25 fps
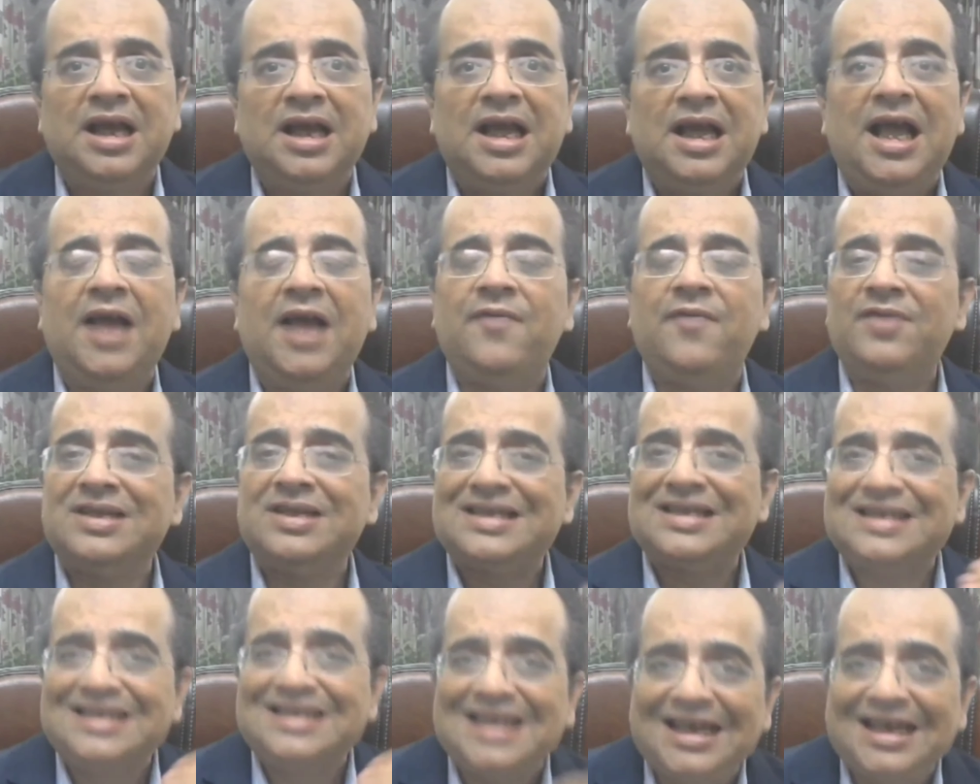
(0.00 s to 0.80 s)
have a
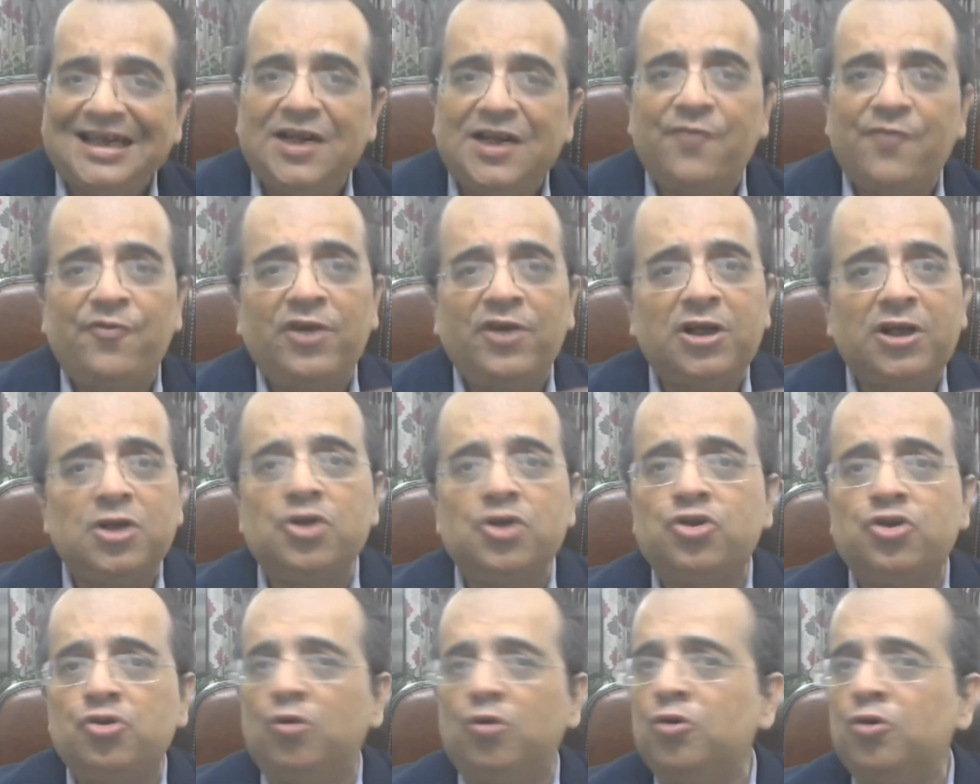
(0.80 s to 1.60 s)

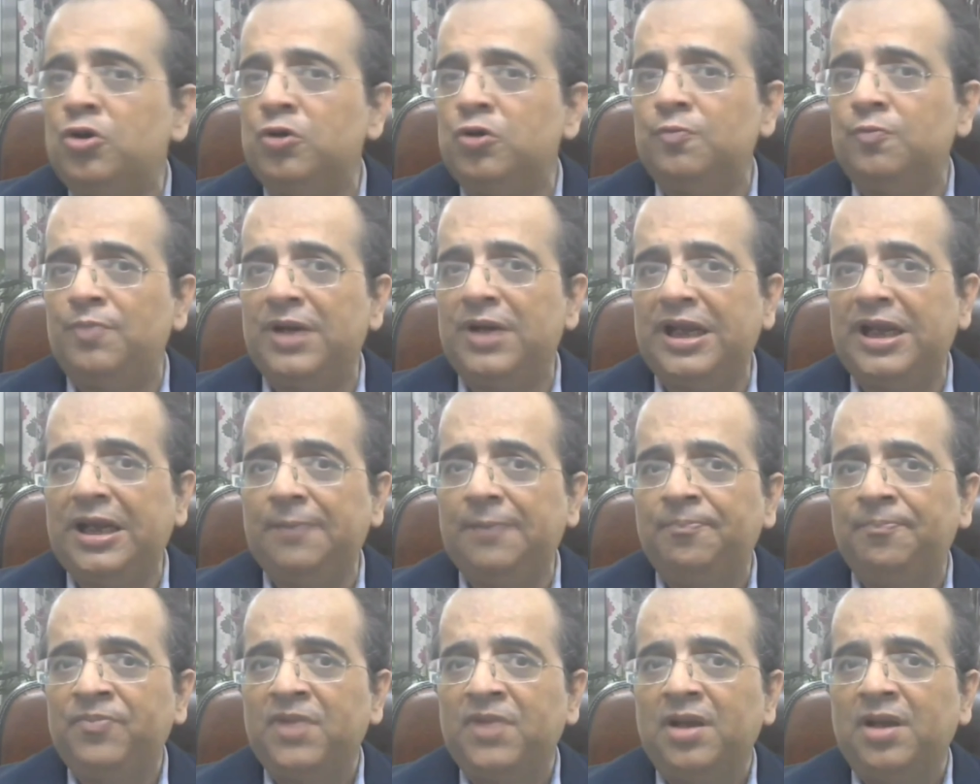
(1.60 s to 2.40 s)
significant role to
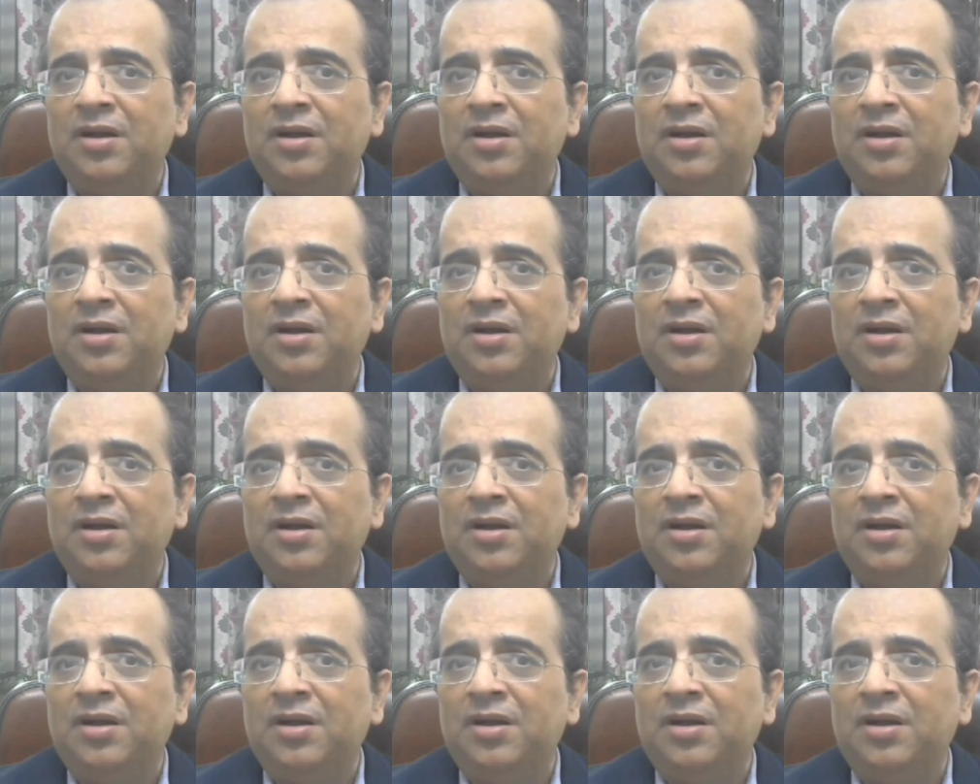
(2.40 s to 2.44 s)
play